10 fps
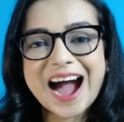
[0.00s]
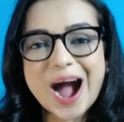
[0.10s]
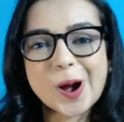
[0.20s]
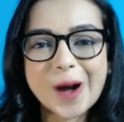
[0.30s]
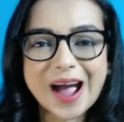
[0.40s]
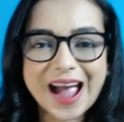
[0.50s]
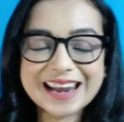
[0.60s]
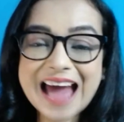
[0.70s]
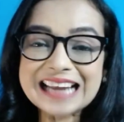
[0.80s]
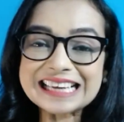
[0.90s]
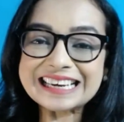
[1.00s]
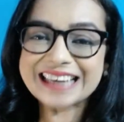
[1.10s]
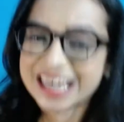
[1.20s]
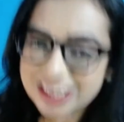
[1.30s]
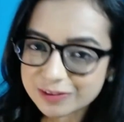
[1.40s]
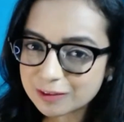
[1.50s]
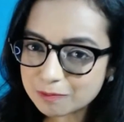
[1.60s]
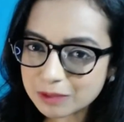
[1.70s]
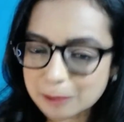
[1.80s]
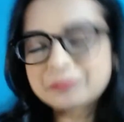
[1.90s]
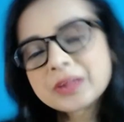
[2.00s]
go ahead and connect with me